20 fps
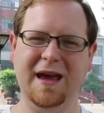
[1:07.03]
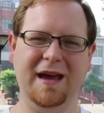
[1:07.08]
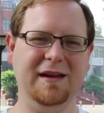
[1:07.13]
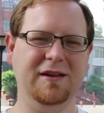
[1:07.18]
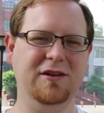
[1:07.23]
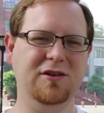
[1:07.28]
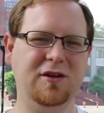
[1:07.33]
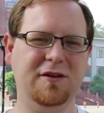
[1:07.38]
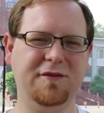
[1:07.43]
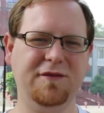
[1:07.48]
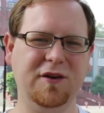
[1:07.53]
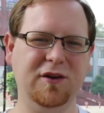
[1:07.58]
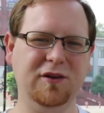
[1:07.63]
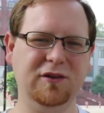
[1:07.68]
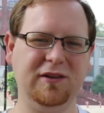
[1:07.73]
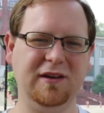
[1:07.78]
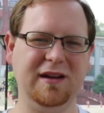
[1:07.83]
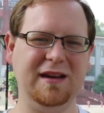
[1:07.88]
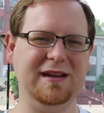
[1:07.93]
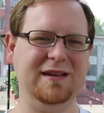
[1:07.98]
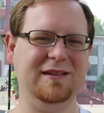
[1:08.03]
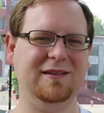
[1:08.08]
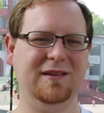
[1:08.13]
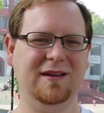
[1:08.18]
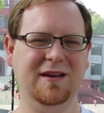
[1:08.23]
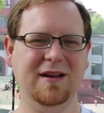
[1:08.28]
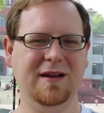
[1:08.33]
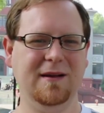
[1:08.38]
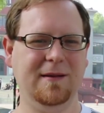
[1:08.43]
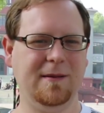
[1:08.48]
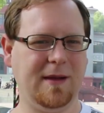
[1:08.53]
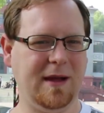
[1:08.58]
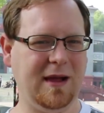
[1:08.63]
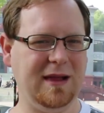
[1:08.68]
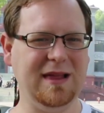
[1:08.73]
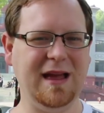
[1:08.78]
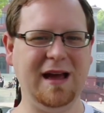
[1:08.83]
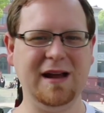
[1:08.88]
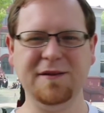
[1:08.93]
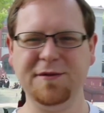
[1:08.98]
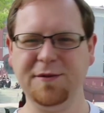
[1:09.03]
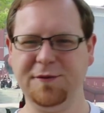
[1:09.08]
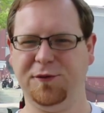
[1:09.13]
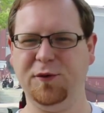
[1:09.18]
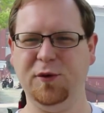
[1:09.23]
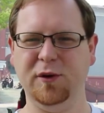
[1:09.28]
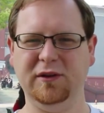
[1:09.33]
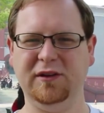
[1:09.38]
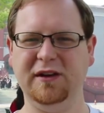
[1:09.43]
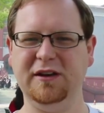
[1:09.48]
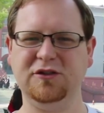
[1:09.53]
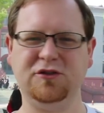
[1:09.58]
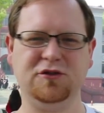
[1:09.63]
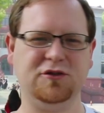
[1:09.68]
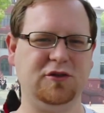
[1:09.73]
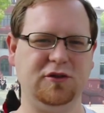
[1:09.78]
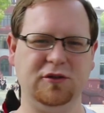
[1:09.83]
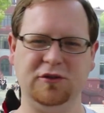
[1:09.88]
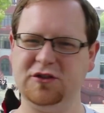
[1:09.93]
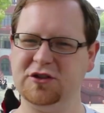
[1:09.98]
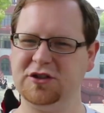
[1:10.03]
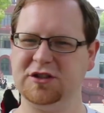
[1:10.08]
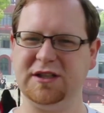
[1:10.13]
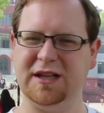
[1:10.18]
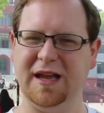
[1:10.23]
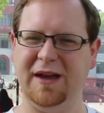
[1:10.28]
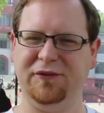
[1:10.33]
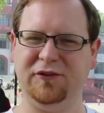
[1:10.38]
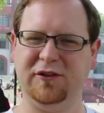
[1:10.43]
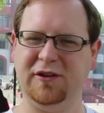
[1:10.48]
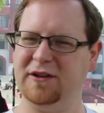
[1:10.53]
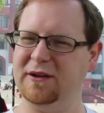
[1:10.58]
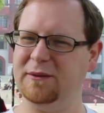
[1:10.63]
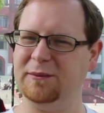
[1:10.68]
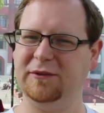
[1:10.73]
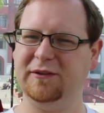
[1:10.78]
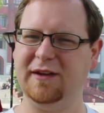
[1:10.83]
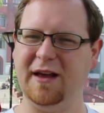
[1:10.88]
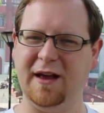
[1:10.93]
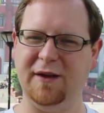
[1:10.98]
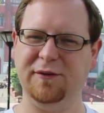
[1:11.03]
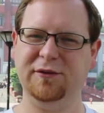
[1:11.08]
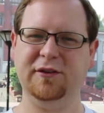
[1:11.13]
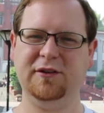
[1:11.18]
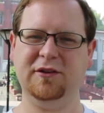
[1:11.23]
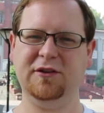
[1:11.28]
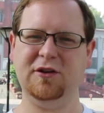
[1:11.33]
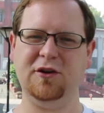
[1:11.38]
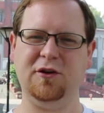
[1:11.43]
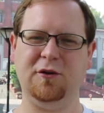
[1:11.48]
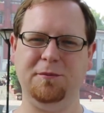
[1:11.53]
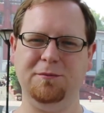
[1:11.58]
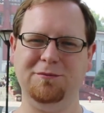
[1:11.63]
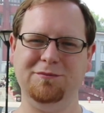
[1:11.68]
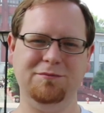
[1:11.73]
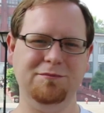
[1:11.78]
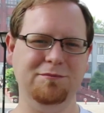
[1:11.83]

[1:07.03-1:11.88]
At universities, a lot of the foreign teachers are just left to themselves and you don't